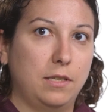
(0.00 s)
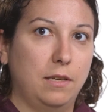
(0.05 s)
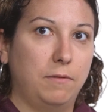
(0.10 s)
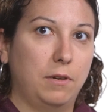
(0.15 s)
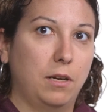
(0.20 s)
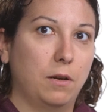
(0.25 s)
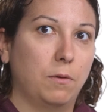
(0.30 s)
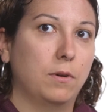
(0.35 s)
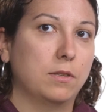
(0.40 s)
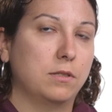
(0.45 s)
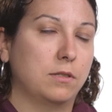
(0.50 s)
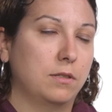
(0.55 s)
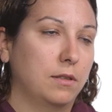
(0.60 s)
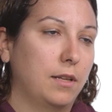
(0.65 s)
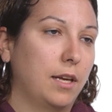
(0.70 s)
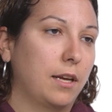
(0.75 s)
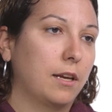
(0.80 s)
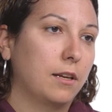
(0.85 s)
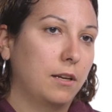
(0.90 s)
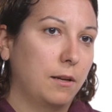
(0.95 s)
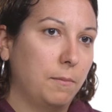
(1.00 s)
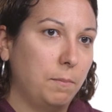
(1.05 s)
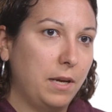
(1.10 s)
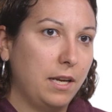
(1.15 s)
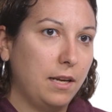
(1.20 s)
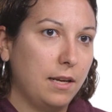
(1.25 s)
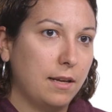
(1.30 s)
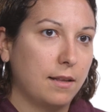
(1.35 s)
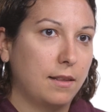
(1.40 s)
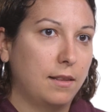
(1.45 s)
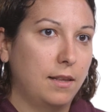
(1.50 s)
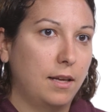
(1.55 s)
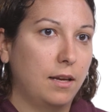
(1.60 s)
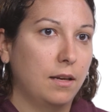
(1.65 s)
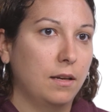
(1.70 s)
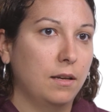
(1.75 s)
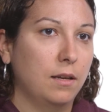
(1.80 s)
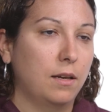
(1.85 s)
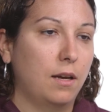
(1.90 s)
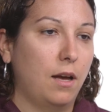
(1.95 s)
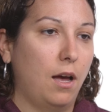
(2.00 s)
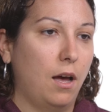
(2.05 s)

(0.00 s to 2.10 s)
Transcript: Even it wasn't like an immediate thing,